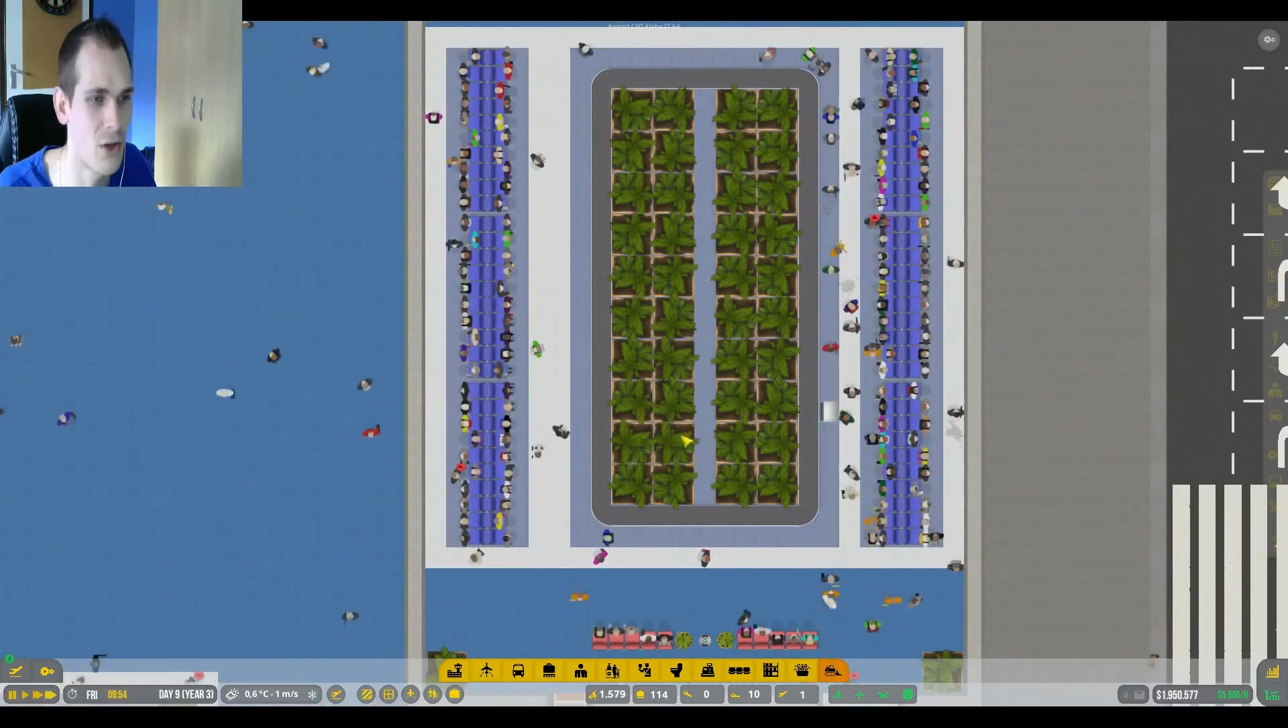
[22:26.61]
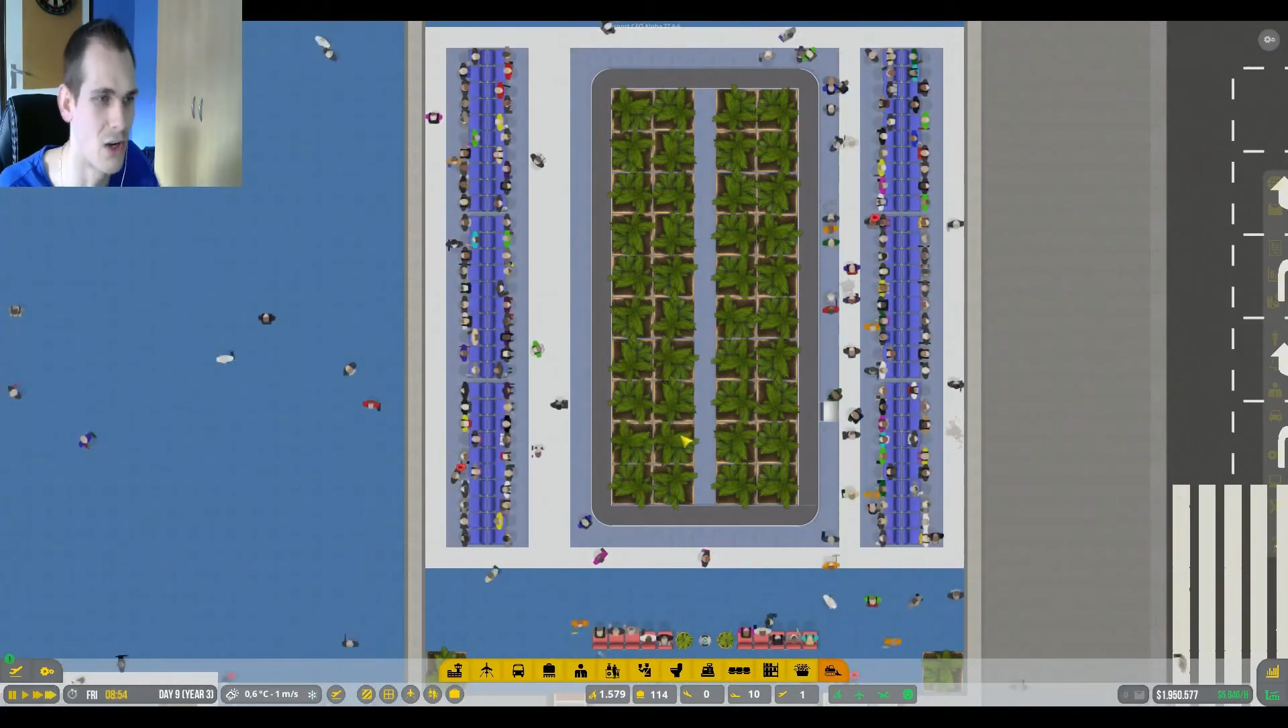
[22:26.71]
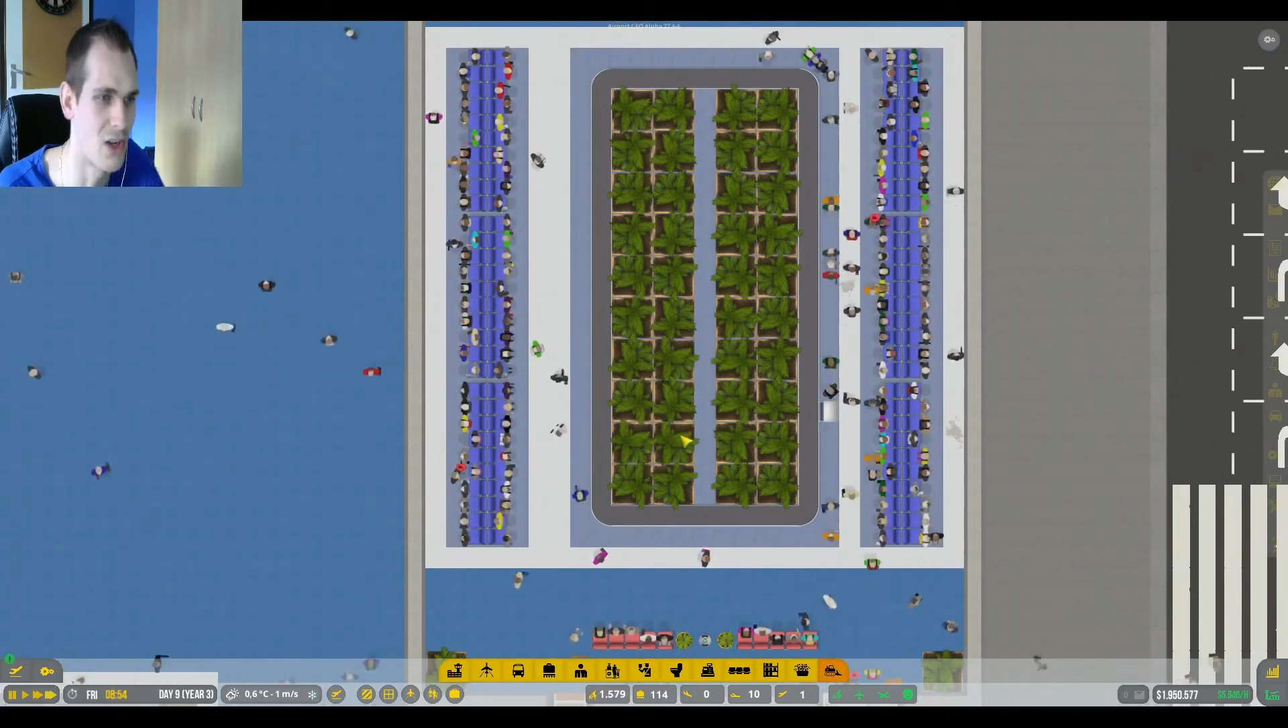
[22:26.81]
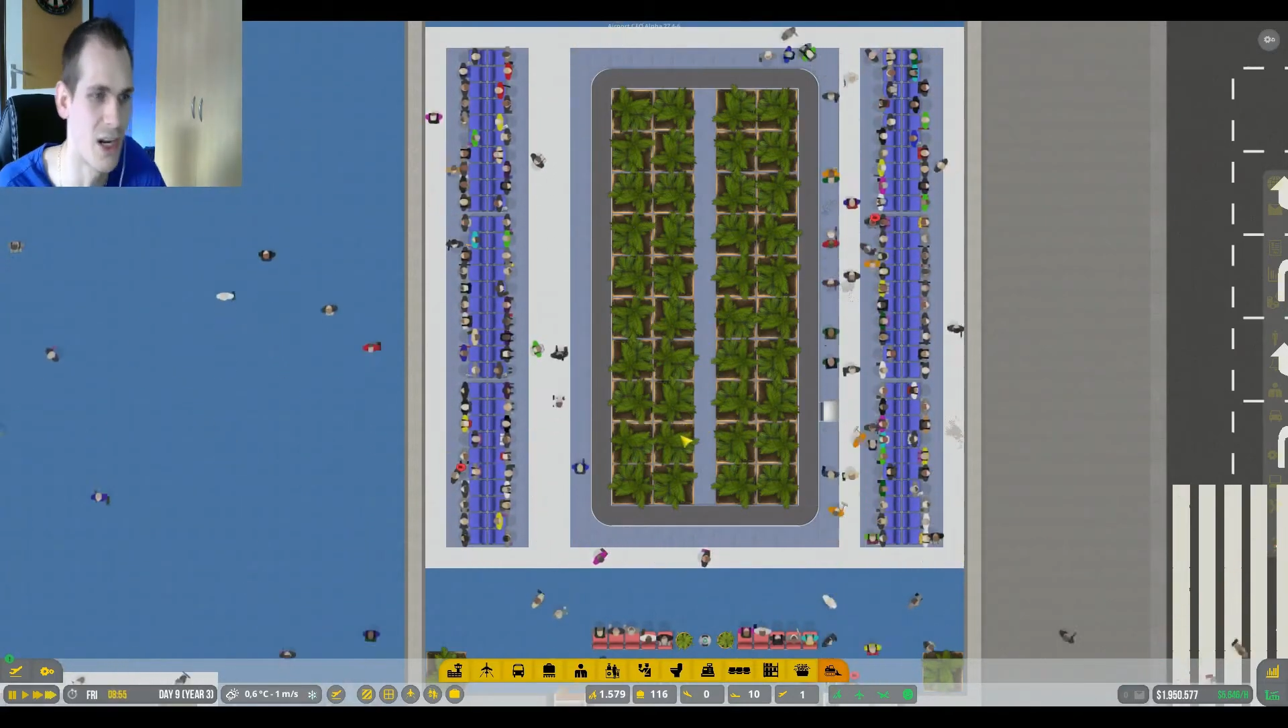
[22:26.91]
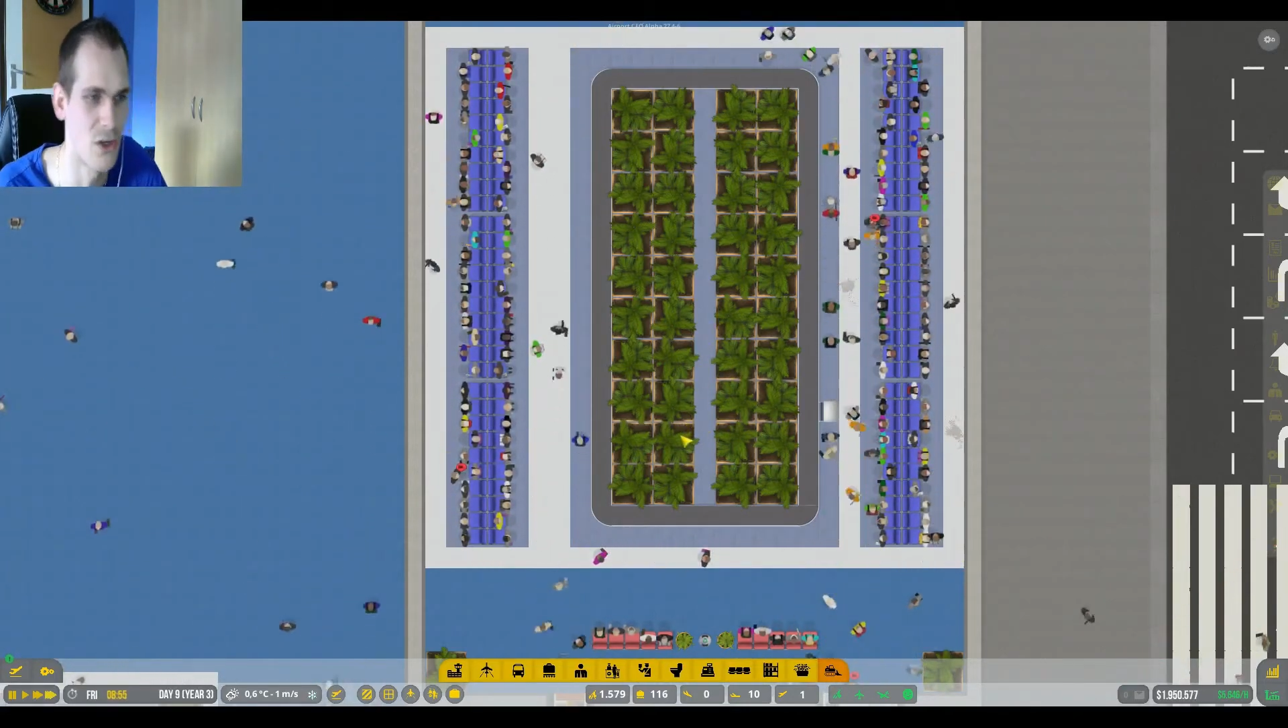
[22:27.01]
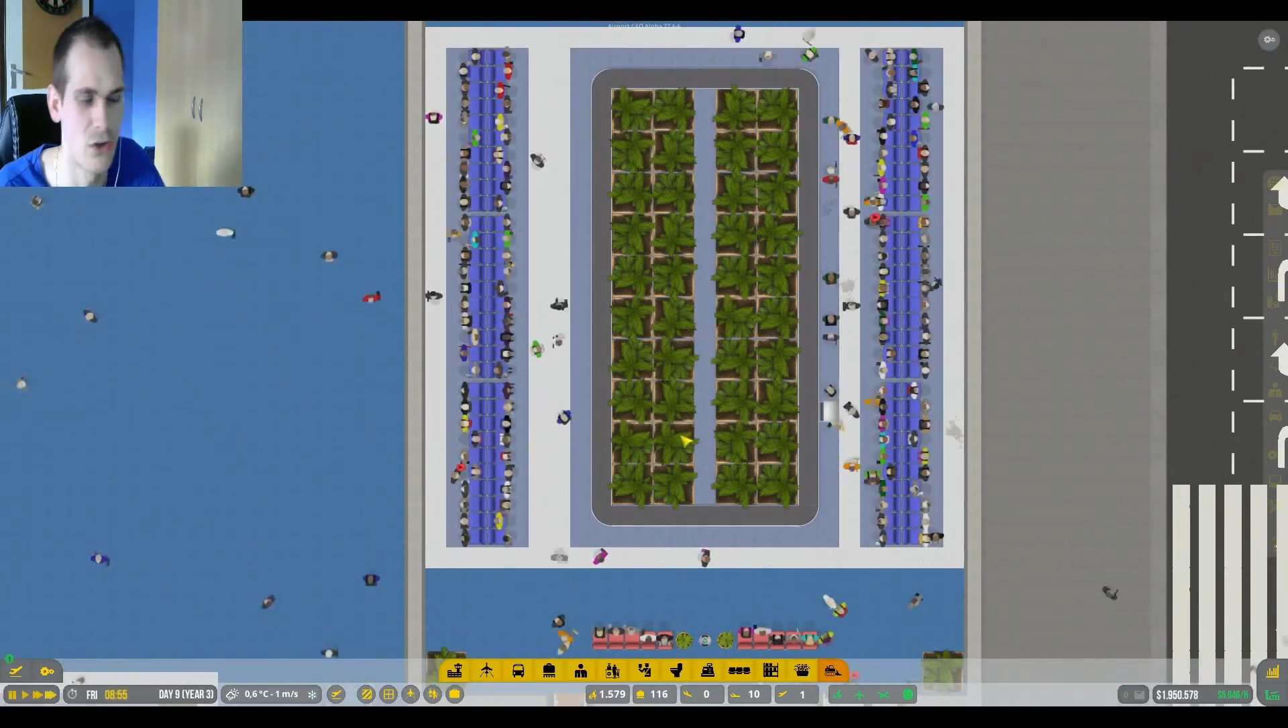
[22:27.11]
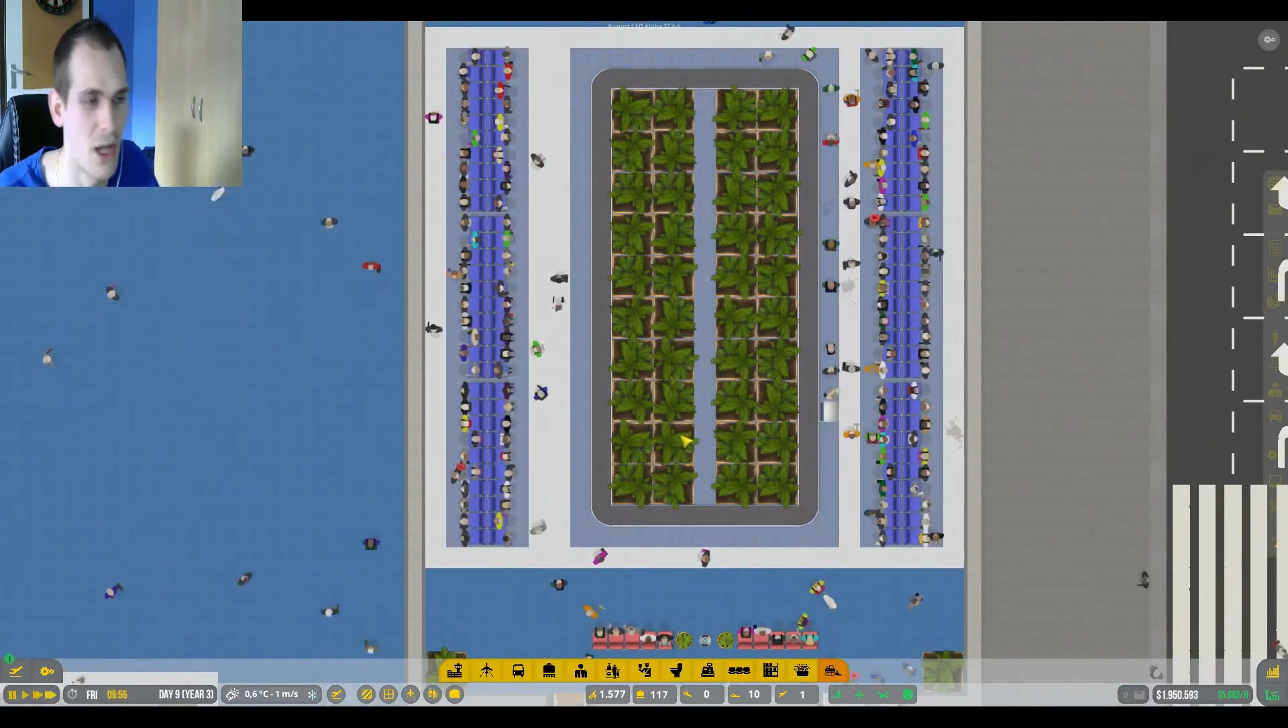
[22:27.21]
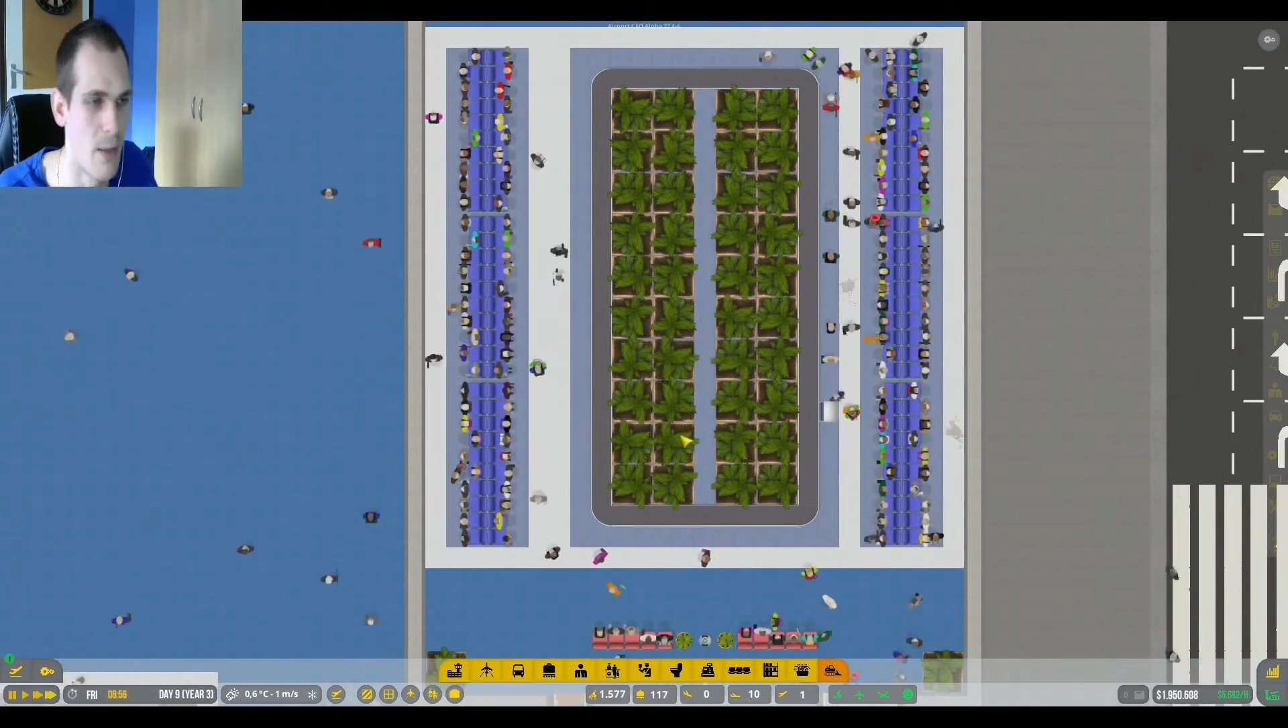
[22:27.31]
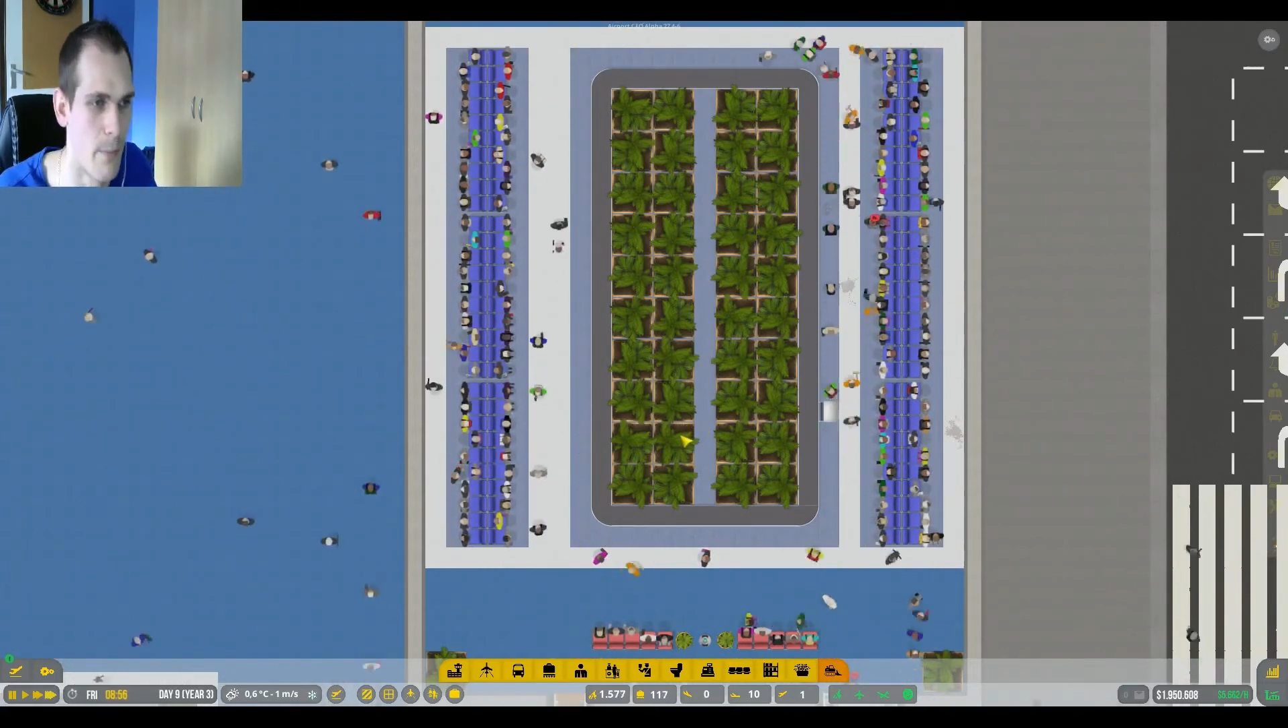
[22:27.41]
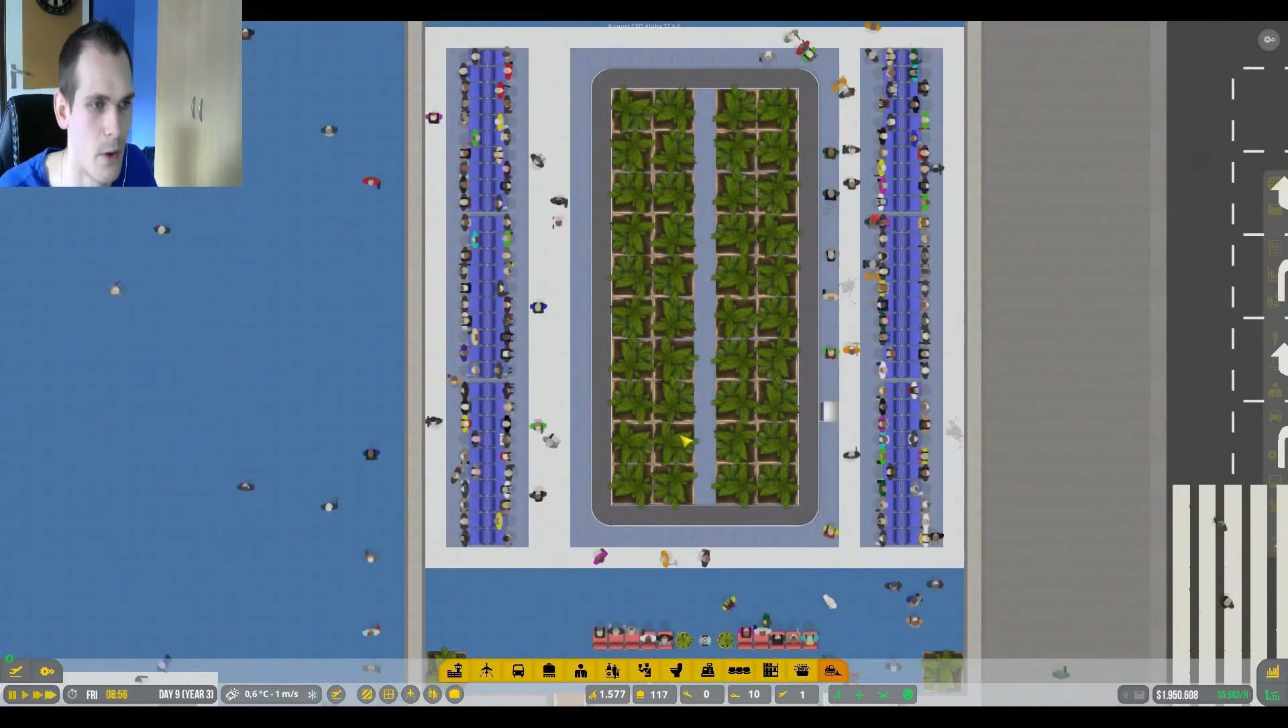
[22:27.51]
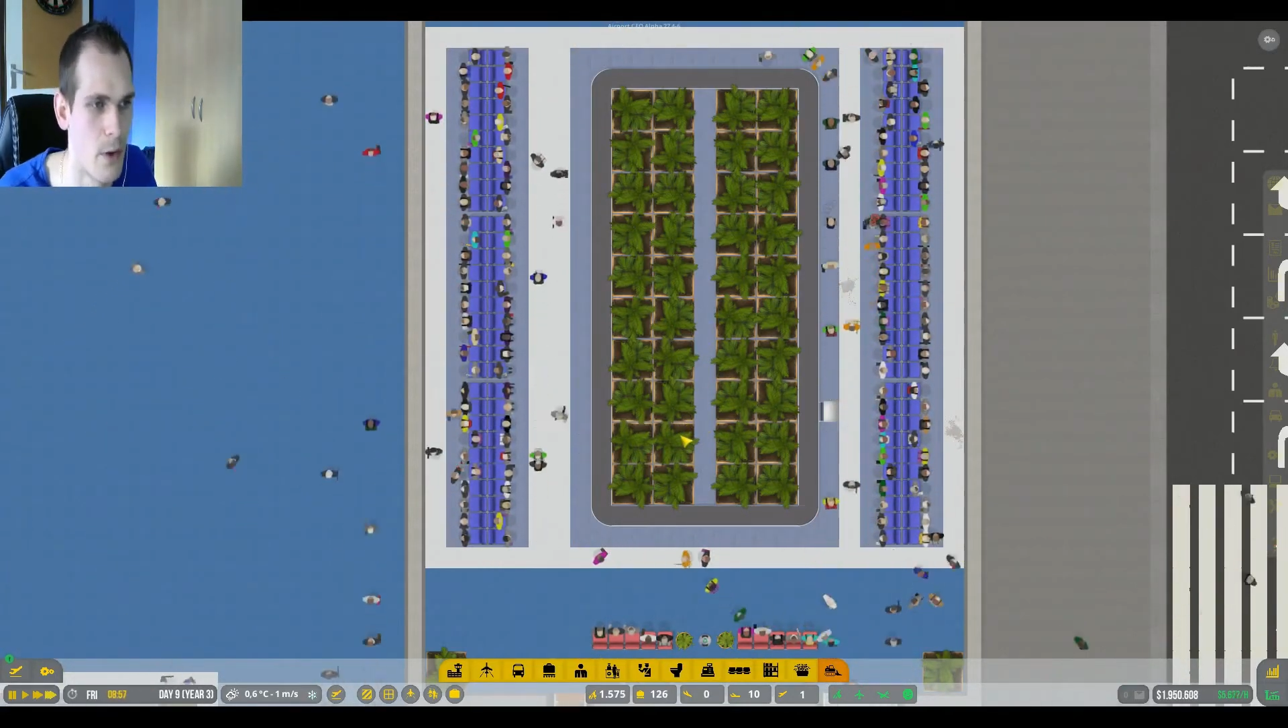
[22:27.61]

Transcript: are attached to them.